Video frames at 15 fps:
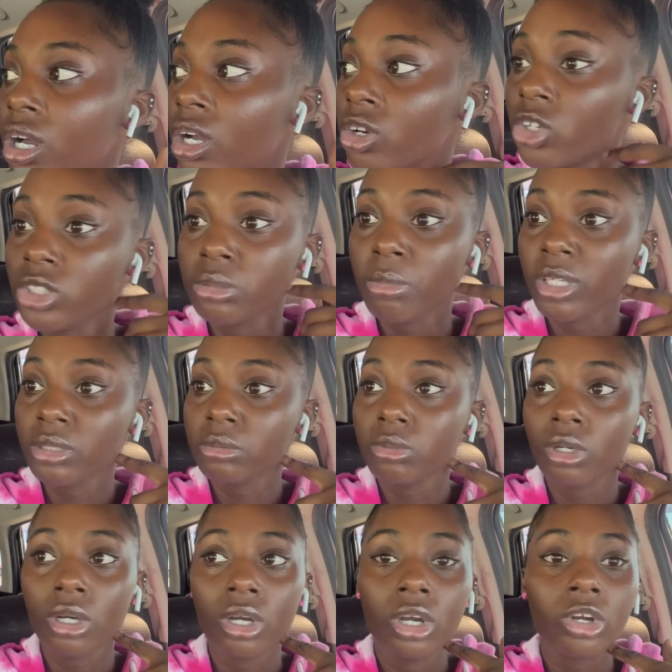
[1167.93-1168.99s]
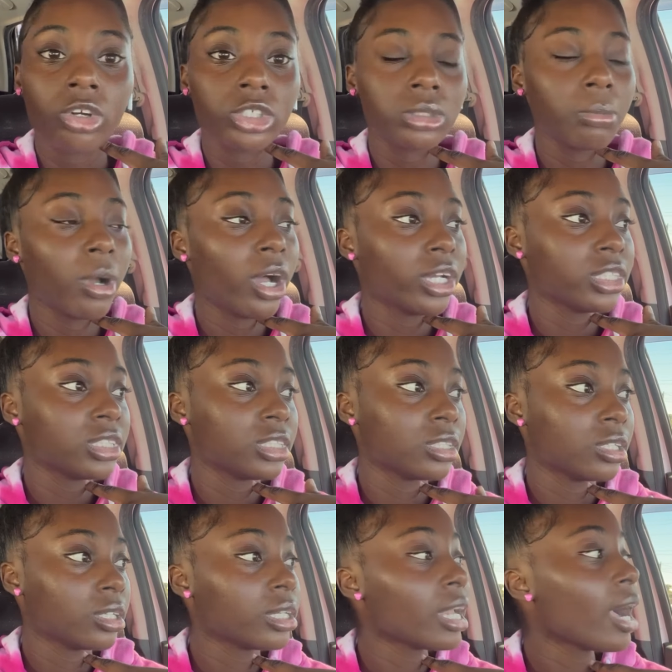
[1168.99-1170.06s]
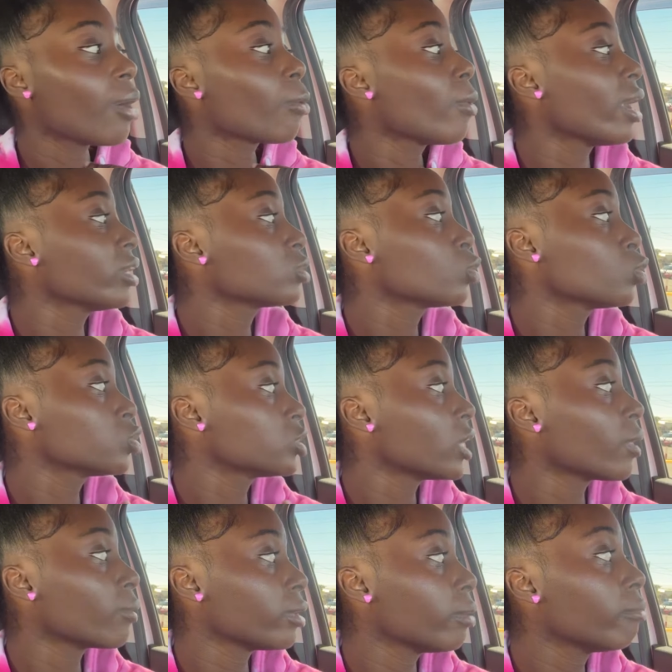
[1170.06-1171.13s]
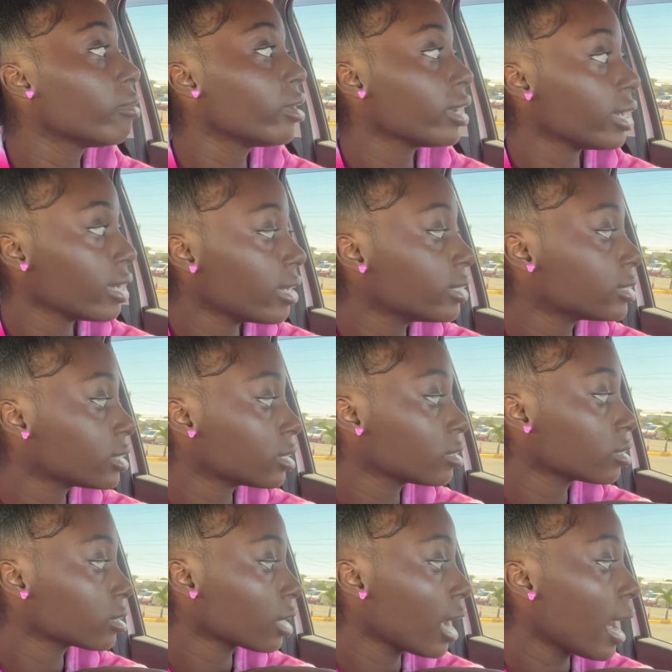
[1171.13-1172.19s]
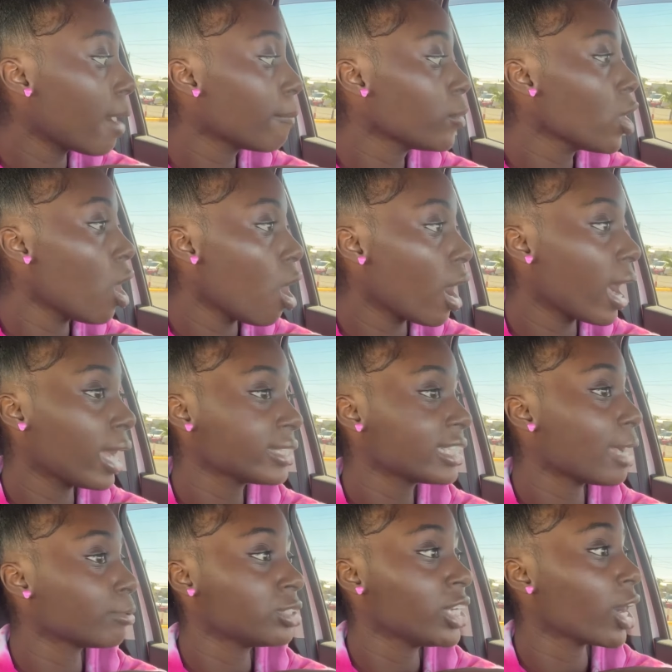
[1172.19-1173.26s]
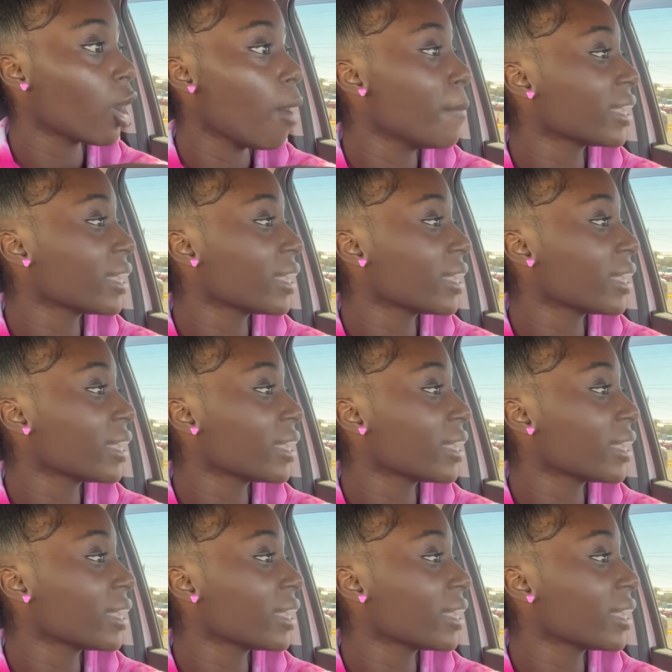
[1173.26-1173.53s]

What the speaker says: Christmas. Y'all going too strong with the breeze. Calm down and stop shaking my